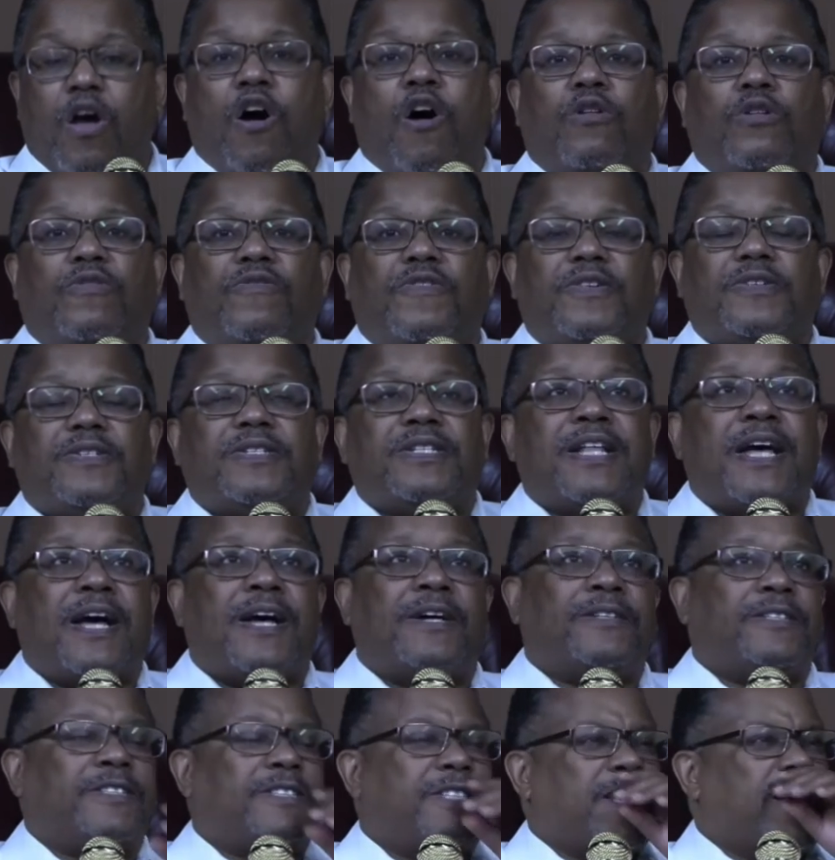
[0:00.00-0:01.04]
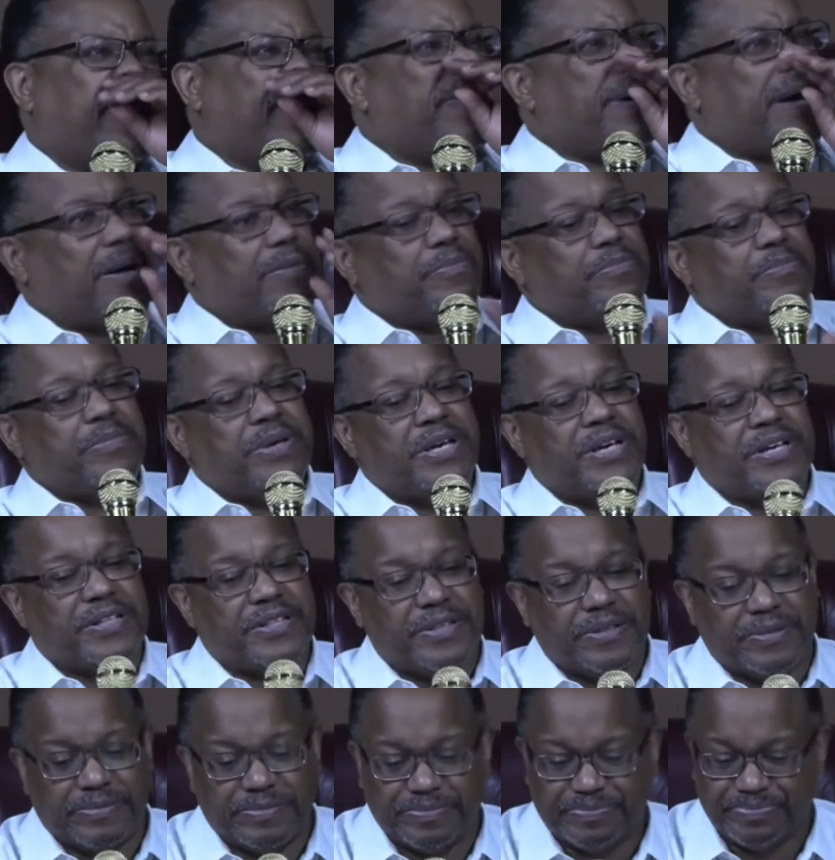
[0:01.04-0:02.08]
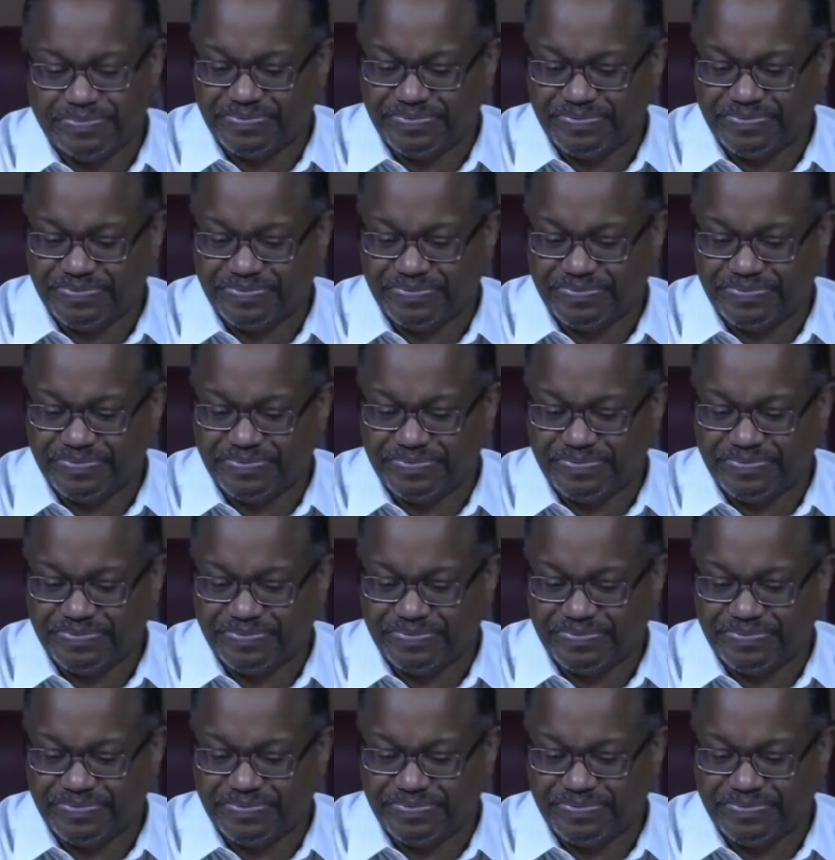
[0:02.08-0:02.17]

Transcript: all of us now the thing about myth